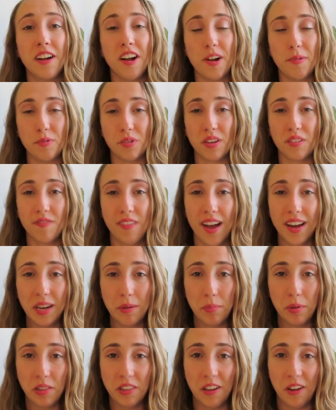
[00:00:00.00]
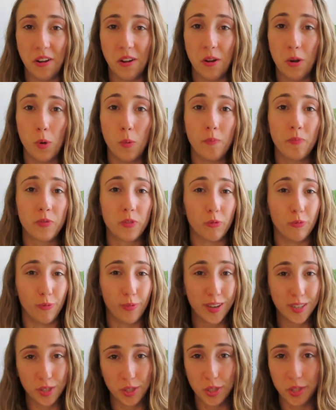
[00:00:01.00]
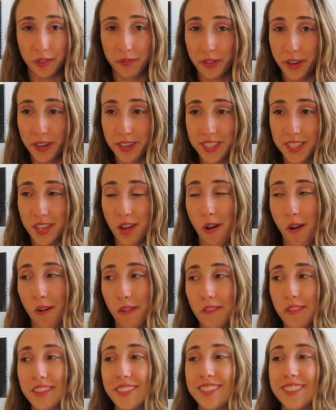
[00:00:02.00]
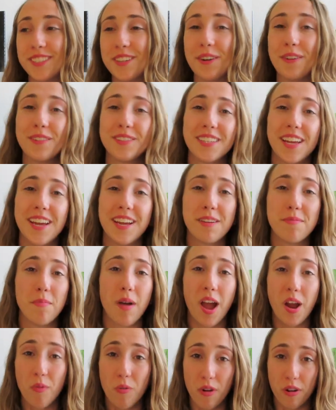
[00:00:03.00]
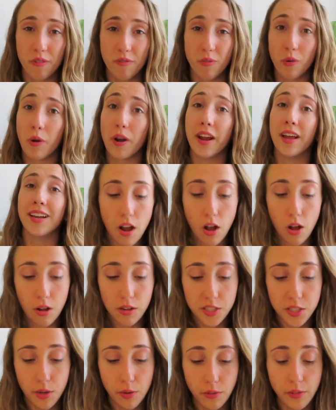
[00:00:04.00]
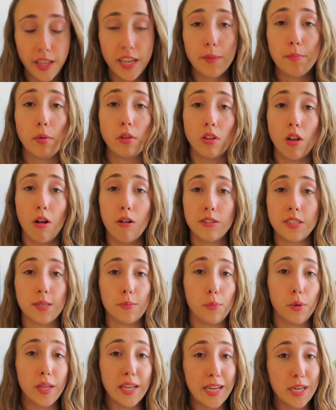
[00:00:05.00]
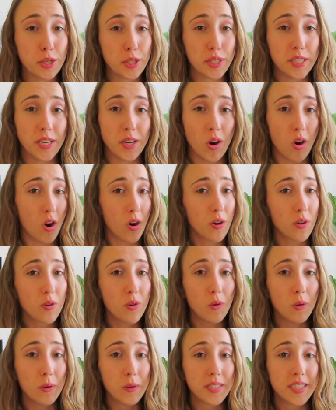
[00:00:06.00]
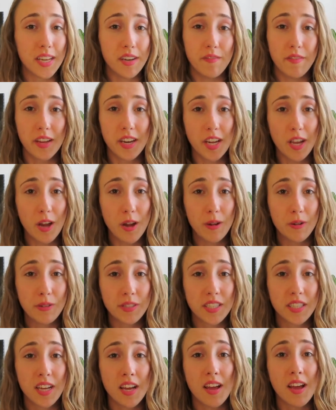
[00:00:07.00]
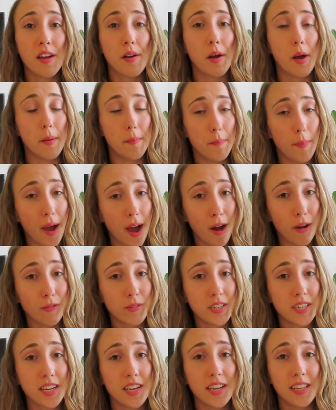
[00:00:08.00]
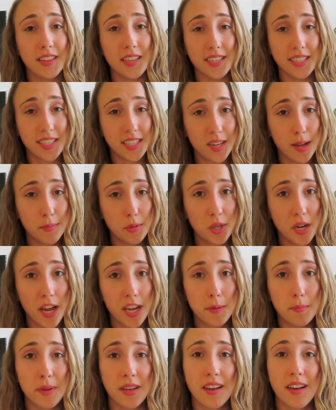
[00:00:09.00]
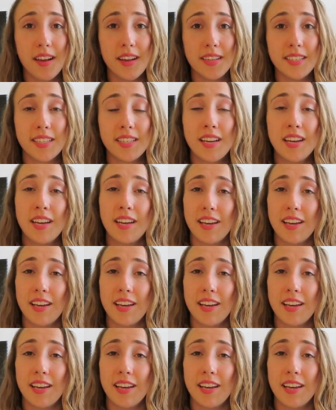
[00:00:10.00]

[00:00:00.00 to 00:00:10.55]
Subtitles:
You can find it below. Research it for yourself. Don't take my word for it. I also linked below some really interesting articles and videos about this subject, because